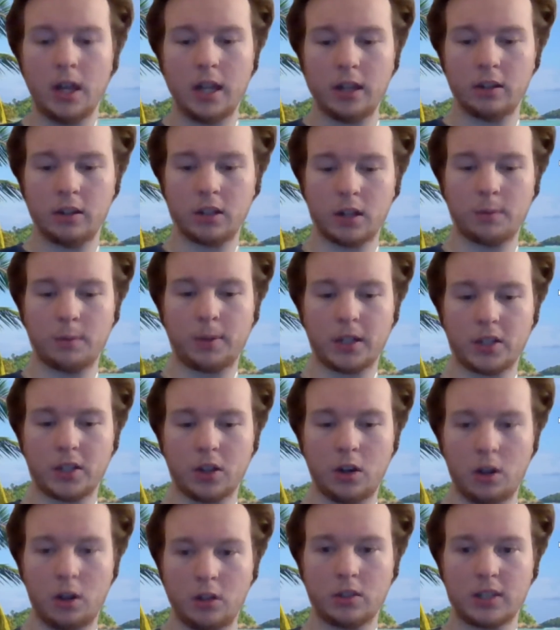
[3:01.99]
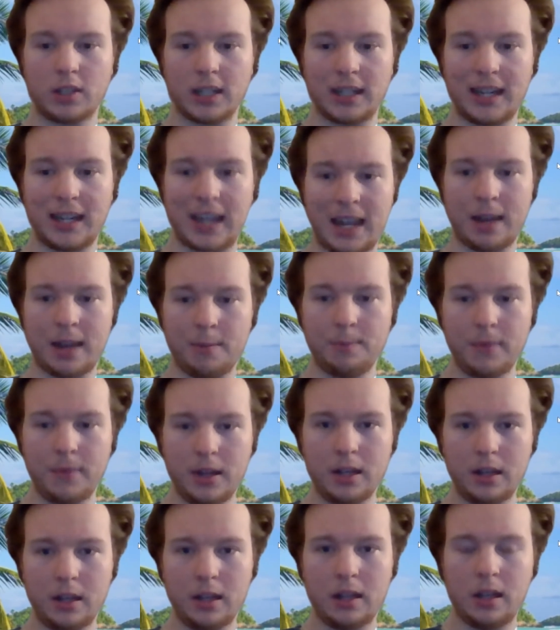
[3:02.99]
You're going to press Alt and M,
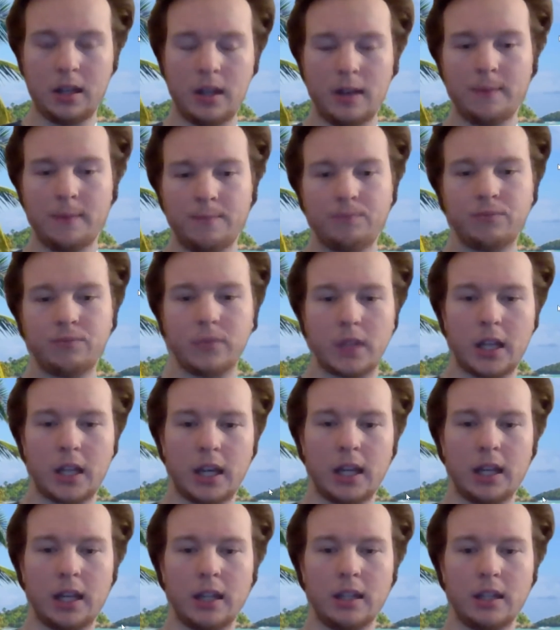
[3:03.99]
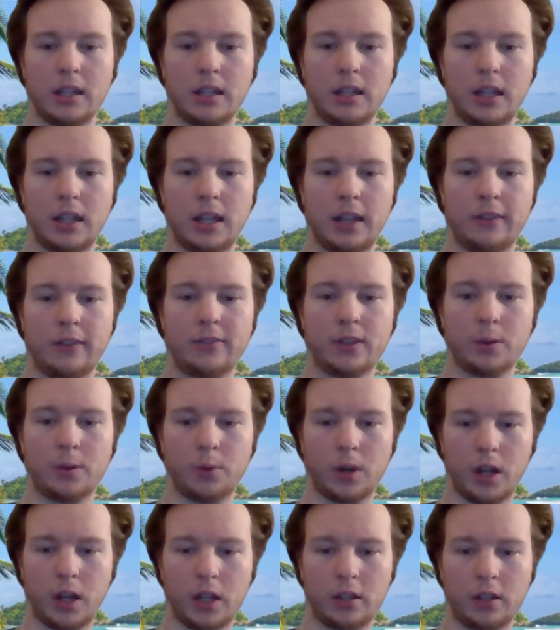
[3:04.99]
and if there
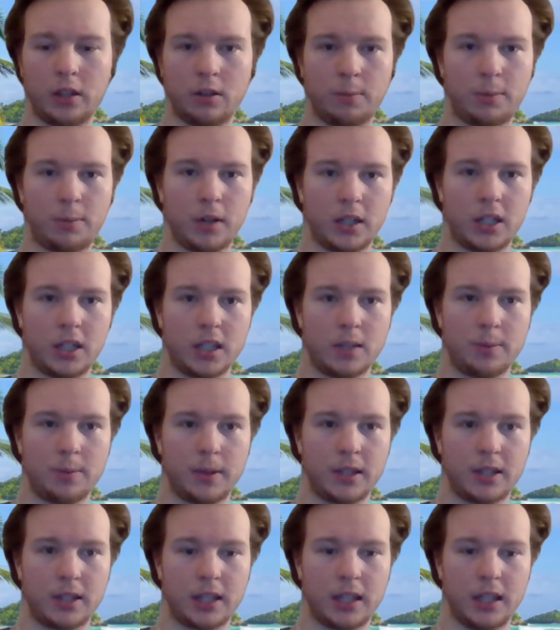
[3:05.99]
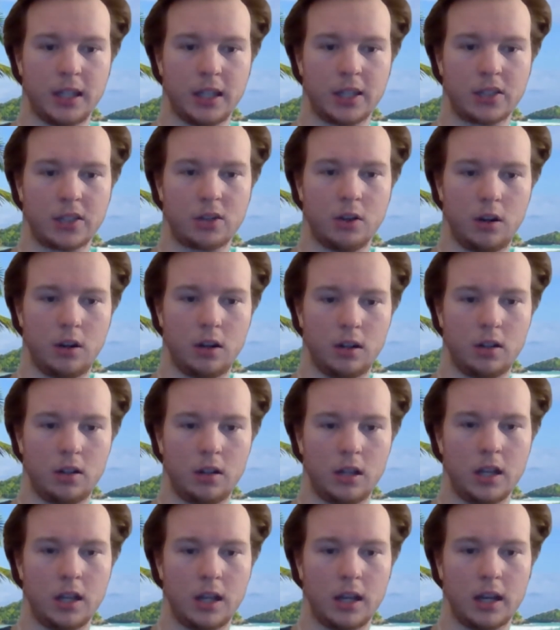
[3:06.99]
were other participants in this call,
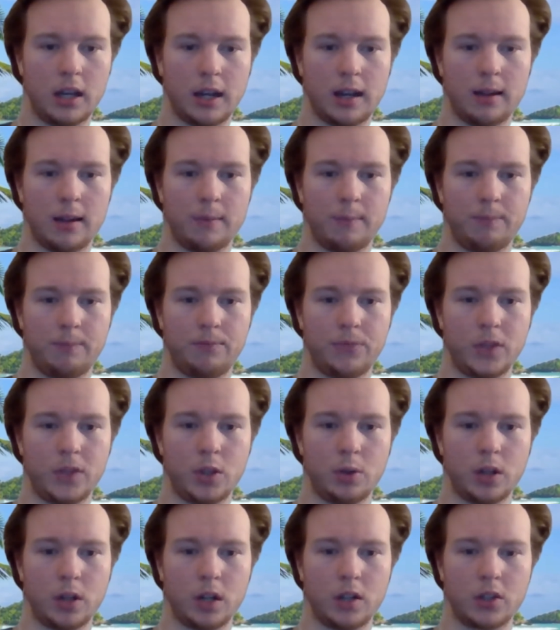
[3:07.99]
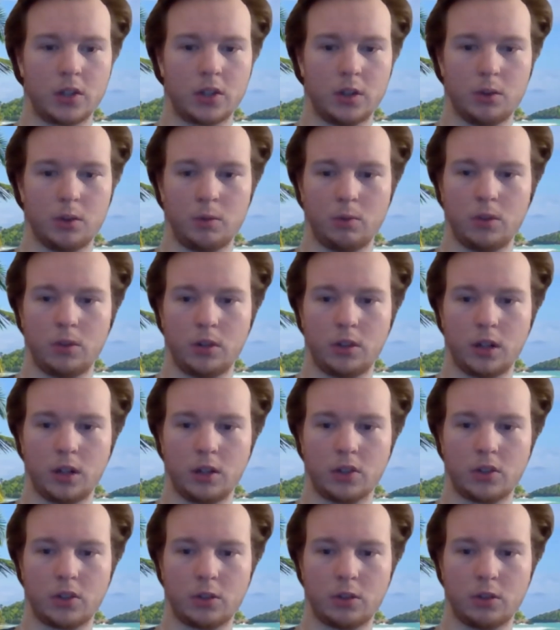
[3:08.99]
you can also
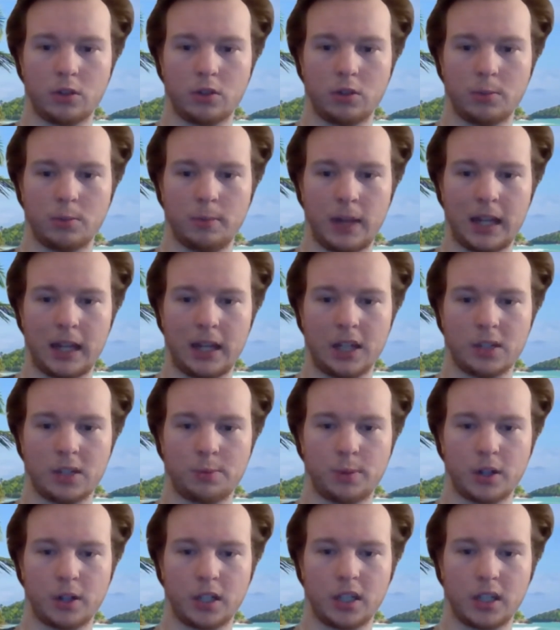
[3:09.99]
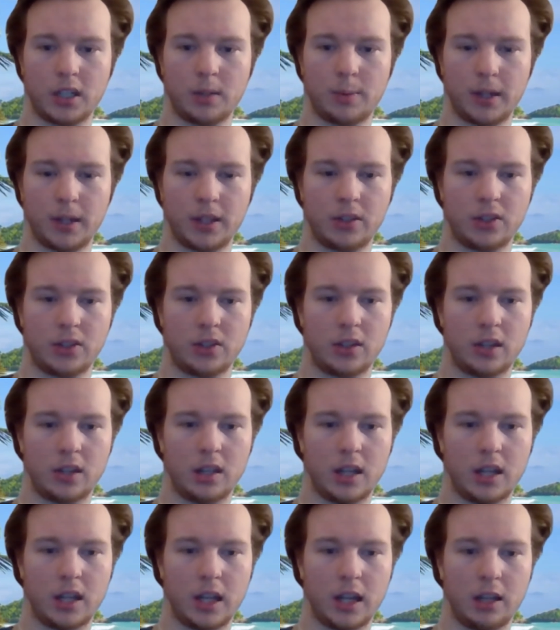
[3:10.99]
go to Manage Participants,
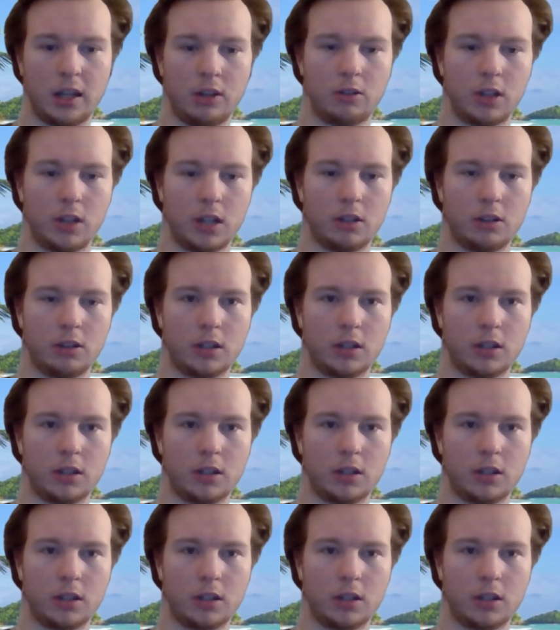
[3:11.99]
and you can click the